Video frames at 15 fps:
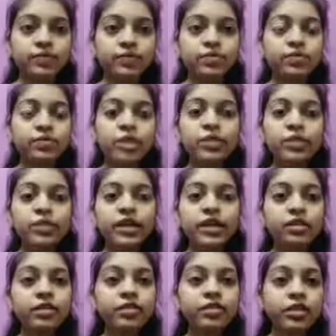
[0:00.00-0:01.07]
Biomedical
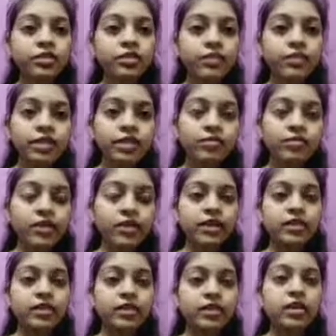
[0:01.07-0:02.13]
waste management is
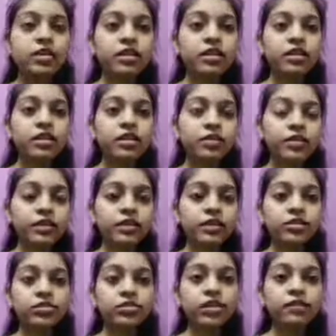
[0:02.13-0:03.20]
significant to
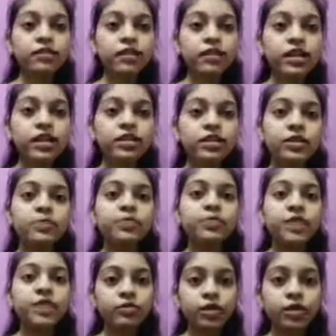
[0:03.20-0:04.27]
defend the
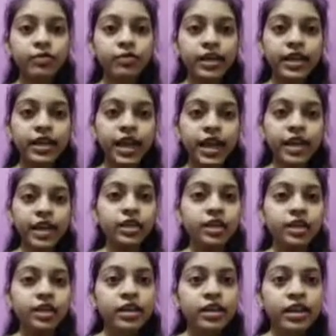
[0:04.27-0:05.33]
environment and
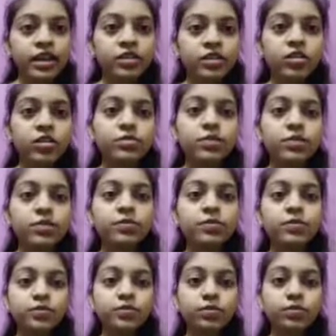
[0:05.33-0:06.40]
health of the
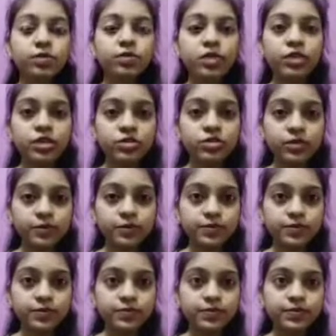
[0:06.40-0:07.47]
population.
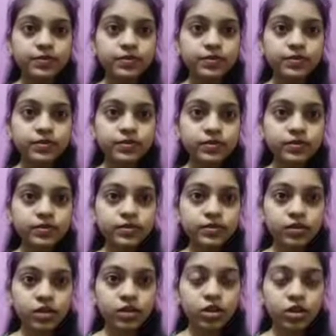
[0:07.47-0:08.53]

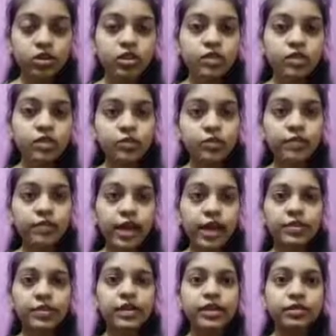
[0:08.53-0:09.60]
Concept of
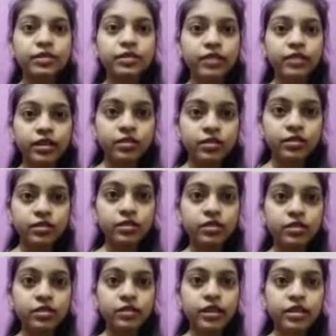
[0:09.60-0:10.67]
biomedical waste: the
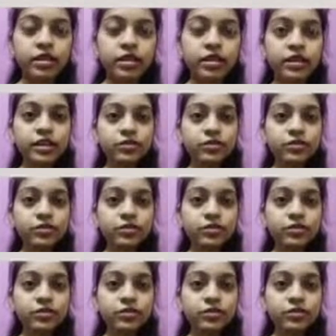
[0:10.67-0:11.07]
waste that